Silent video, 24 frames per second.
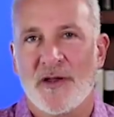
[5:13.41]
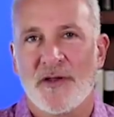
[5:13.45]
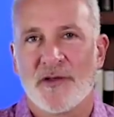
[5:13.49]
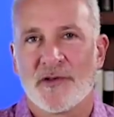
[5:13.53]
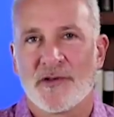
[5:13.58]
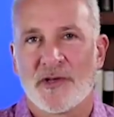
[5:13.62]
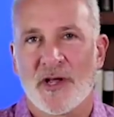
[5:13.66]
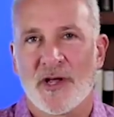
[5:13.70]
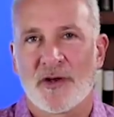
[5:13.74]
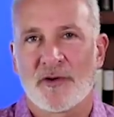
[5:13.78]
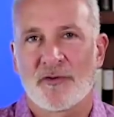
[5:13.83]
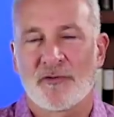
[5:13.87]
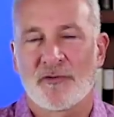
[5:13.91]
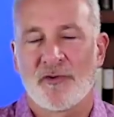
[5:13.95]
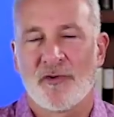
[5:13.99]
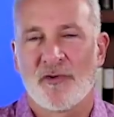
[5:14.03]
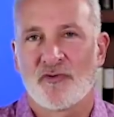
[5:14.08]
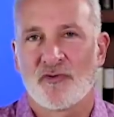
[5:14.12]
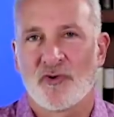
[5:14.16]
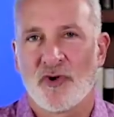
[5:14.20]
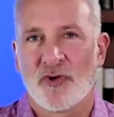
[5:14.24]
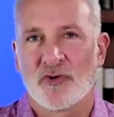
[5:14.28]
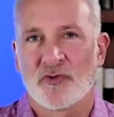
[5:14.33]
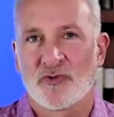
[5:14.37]
and the Secretary
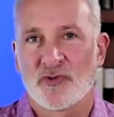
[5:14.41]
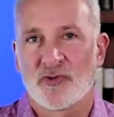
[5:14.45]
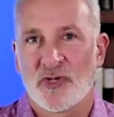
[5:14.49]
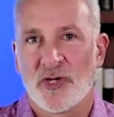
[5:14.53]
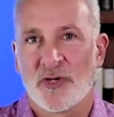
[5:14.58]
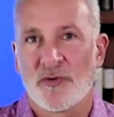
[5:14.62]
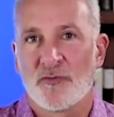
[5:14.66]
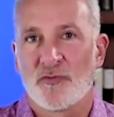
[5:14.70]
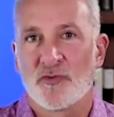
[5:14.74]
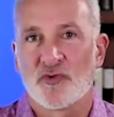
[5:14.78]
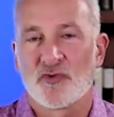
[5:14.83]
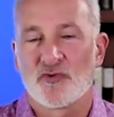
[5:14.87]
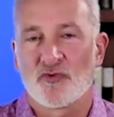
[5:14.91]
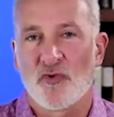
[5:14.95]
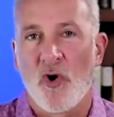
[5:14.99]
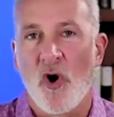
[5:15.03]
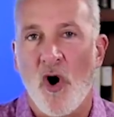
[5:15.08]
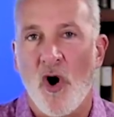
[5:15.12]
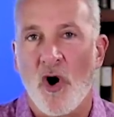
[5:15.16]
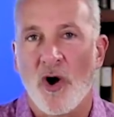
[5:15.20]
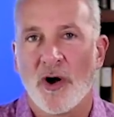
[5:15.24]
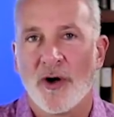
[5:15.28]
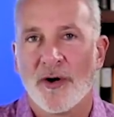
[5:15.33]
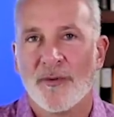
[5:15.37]
of Treasury said was
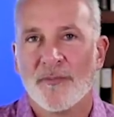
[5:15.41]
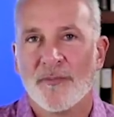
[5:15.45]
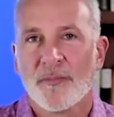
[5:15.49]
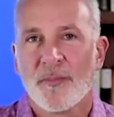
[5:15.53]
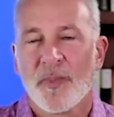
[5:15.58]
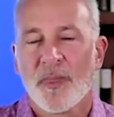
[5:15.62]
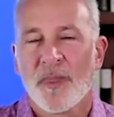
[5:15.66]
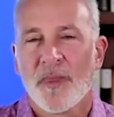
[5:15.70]
wrong.